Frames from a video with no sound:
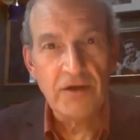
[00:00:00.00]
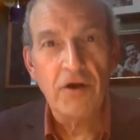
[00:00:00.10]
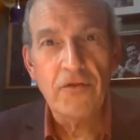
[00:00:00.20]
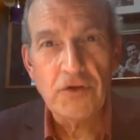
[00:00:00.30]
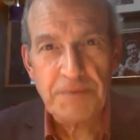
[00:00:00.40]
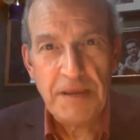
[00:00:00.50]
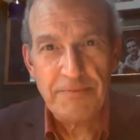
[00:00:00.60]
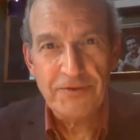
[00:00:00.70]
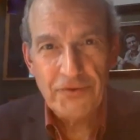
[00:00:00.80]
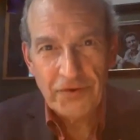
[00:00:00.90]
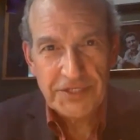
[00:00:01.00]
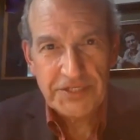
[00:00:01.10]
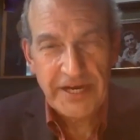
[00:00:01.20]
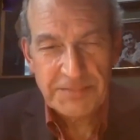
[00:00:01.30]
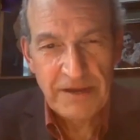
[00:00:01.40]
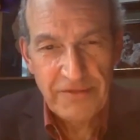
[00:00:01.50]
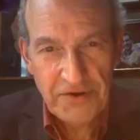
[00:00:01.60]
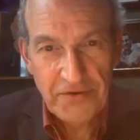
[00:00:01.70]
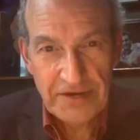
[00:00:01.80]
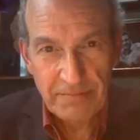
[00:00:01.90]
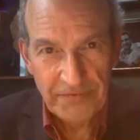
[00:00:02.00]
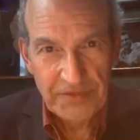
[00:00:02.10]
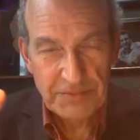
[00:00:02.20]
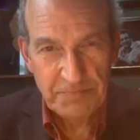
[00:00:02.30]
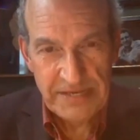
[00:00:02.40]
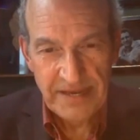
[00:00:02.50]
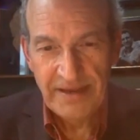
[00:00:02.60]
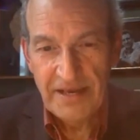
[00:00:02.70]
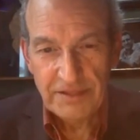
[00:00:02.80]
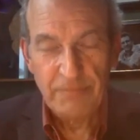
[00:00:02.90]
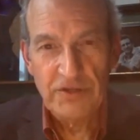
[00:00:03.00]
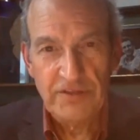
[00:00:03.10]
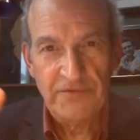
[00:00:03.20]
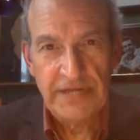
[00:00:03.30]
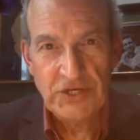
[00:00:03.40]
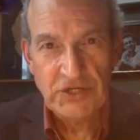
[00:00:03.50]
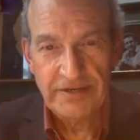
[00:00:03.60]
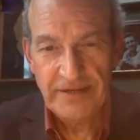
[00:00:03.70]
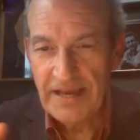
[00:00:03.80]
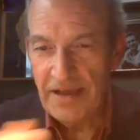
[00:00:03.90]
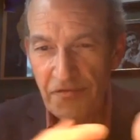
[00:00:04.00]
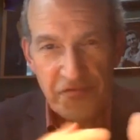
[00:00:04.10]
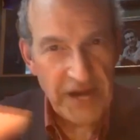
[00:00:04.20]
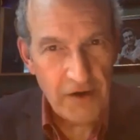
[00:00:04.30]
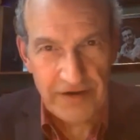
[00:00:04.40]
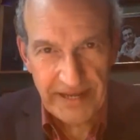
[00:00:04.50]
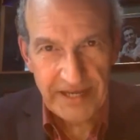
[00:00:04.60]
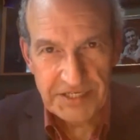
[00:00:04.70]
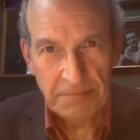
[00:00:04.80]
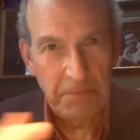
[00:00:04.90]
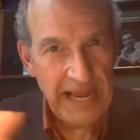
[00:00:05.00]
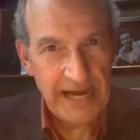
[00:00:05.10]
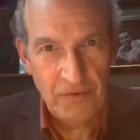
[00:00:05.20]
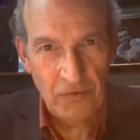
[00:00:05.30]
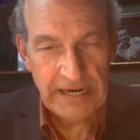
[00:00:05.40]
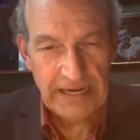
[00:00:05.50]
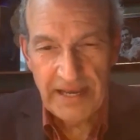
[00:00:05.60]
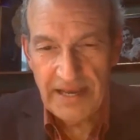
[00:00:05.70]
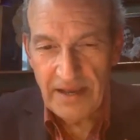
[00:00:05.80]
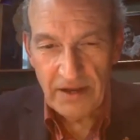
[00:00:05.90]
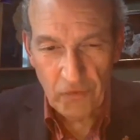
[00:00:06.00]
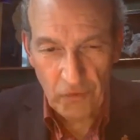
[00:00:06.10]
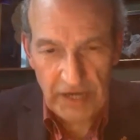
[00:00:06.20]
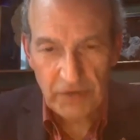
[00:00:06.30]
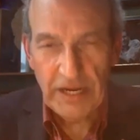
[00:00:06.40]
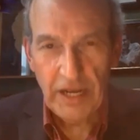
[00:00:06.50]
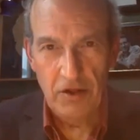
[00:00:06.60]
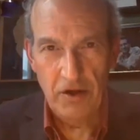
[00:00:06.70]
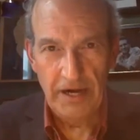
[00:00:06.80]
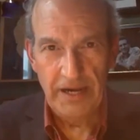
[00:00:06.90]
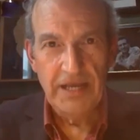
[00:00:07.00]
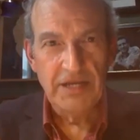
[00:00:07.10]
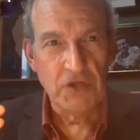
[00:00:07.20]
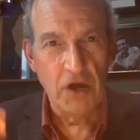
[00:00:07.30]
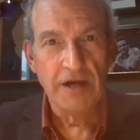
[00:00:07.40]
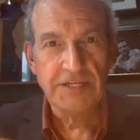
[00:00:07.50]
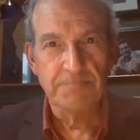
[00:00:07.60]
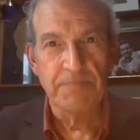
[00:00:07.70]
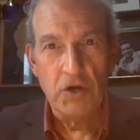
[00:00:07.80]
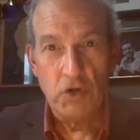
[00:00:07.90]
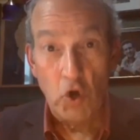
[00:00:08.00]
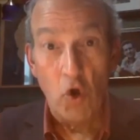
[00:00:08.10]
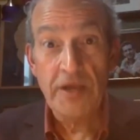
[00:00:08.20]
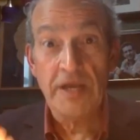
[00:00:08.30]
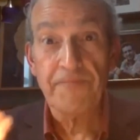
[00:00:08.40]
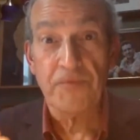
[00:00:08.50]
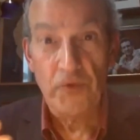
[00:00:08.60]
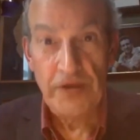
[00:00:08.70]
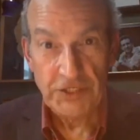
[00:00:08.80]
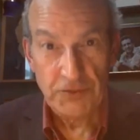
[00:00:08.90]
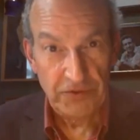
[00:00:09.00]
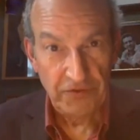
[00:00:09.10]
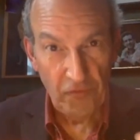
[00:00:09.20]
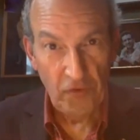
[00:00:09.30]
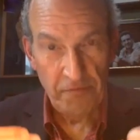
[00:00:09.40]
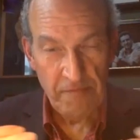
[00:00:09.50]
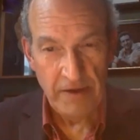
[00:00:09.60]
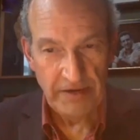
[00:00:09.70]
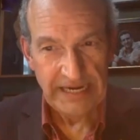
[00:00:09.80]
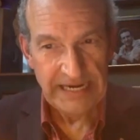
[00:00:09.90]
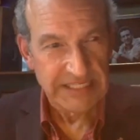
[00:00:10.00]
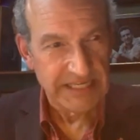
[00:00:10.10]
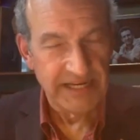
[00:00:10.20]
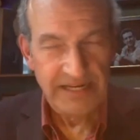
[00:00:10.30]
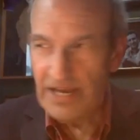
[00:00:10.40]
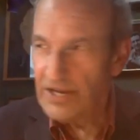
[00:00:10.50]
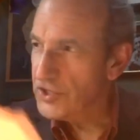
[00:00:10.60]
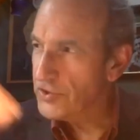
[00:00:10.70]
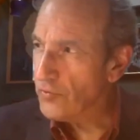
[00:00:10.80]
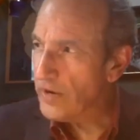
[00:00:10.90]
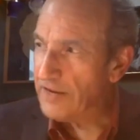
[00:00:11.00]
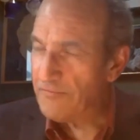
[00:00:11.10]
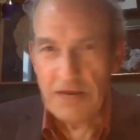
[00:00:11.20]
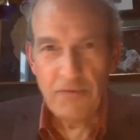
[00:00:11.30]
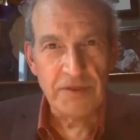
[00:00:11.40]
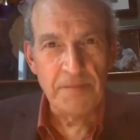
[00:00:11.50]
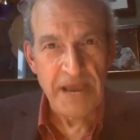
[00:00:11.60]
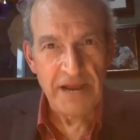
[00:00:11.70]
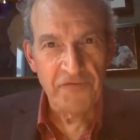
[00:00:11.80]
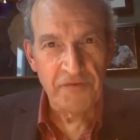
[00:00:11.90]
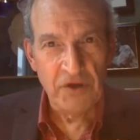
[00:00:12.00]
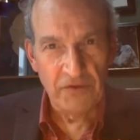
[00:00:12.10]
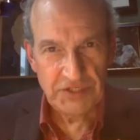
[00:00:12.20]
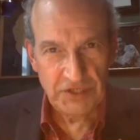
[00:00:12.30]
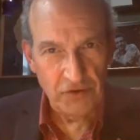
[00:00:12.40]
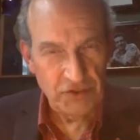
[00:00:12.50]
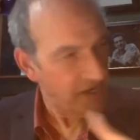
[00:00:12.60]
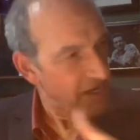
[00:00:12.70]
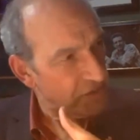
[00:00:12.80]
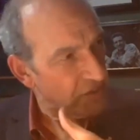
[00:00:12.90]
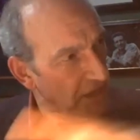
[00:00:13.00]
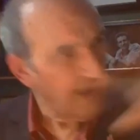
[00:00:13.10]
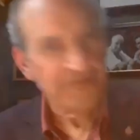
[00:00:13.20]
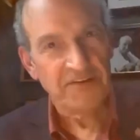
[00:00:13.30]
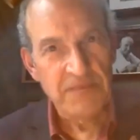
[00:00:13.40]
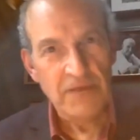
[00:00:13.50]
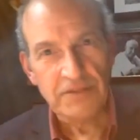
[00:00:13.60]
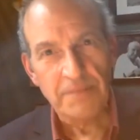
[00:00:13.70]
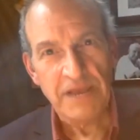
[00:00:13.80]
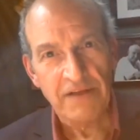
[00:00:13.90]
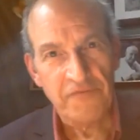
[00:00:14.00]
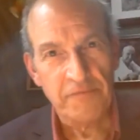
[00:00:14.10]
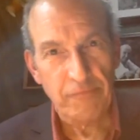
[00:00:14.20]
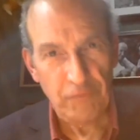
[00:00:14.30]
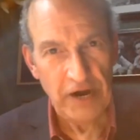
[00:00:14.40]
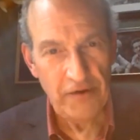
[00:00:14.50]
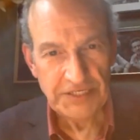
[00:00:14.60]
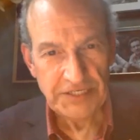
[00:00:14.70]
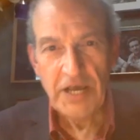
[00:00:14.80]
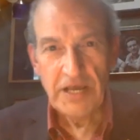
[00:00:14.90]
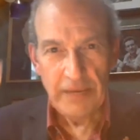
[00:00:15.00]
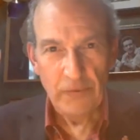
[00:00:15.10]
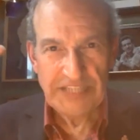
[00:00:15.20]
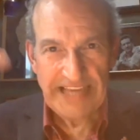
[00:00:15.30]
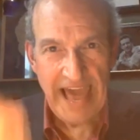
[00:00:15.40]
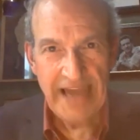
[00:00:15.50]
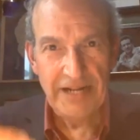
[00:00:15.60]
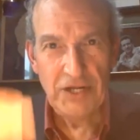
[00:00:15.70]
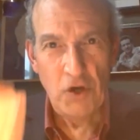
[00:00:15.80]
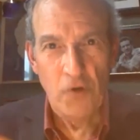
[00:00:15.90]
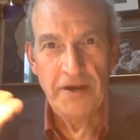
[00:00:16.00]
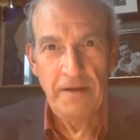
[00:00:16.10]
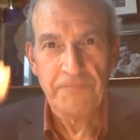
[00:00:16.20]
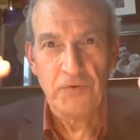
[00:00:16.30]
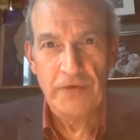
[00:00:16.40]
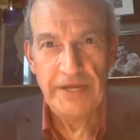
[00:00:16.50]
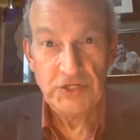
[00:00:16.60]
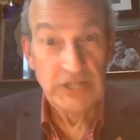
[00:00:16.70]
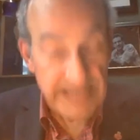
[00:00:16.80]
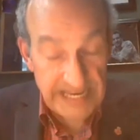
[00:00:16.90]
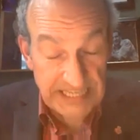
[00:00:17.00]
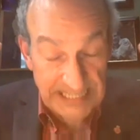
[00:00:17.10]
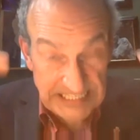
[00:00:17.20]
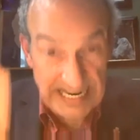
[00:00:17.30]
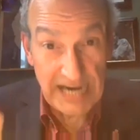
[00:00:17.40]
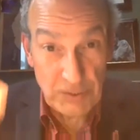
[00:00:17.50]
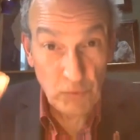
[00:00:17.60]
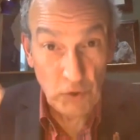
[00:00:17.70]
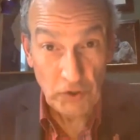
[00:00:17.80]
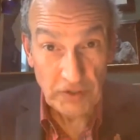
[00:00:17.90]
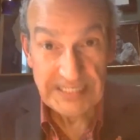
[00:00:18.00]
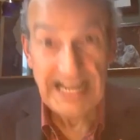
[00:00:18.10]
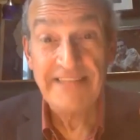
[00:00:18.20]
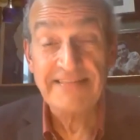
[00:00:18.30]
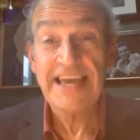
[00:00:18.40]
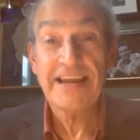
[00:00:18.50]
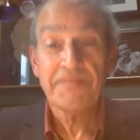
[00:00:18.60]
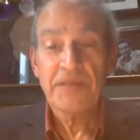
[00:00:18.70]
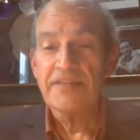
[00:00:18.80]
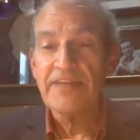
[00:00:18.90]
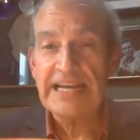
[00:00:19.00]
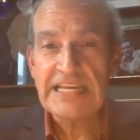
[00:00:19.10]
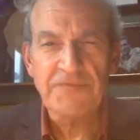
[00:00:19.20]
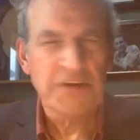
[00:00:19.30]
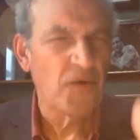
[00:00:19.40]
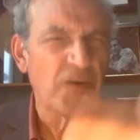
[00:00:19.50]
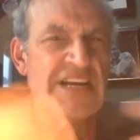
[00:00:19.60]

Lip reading: all those people who criticize my theory about this being the birth of a nation, there it is in black and white, Gregory Clark talks about going up the ridge with the 4th Mounted. And he said, to the right of me were the men from Nova Scotia. To the left of me were the men from the prairies. It was Canada going up the ridge, his exact words. And then that evening, or an